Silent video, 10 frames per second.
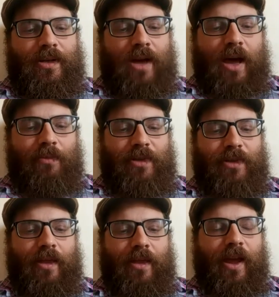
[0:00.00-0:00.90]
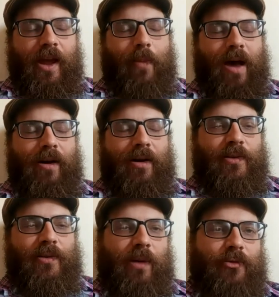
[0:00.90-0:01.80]
times I think about it
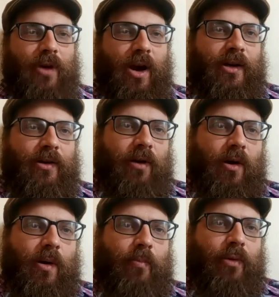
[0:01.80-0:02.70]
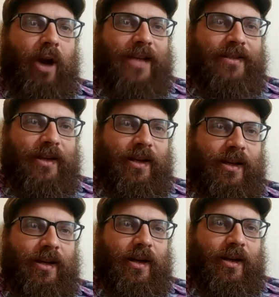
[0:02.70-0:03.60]
is when I'm trying to grow a
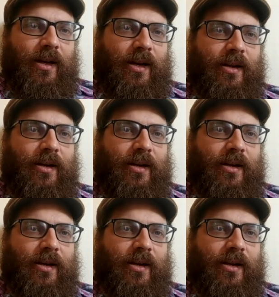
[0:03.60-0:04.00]
brassica, a, a,